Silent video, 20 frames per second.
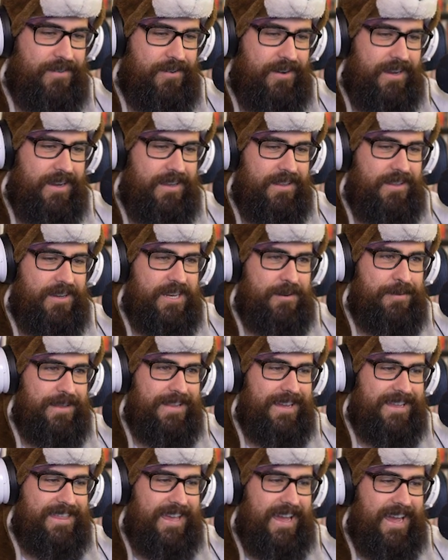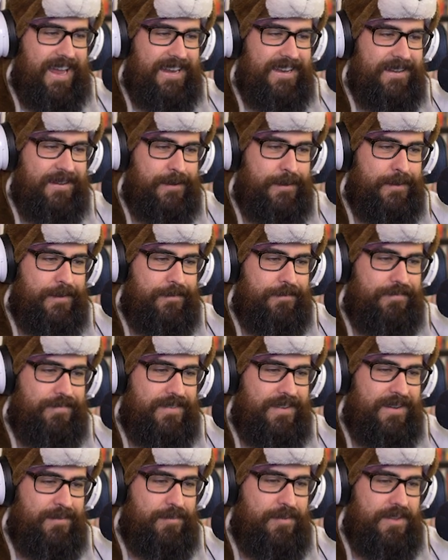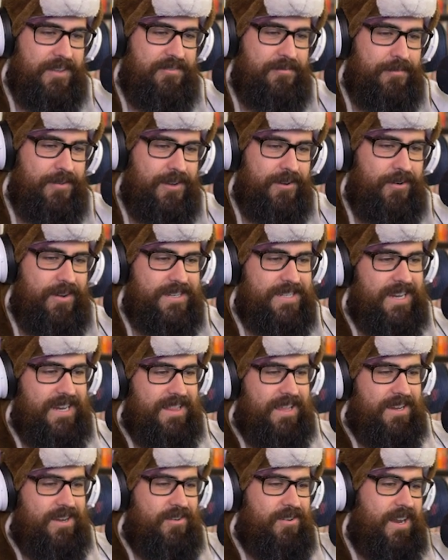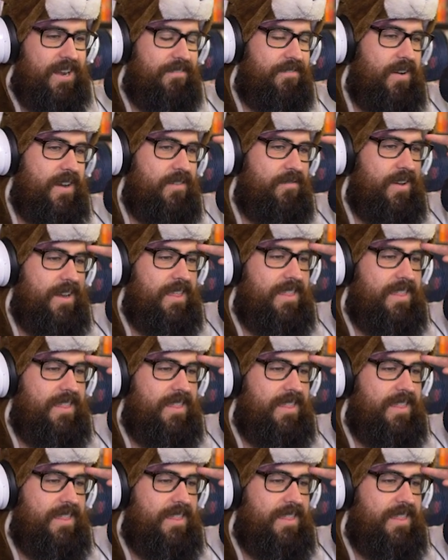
why are you looking at me like that? Unbelievable. You always act like you're not afraid of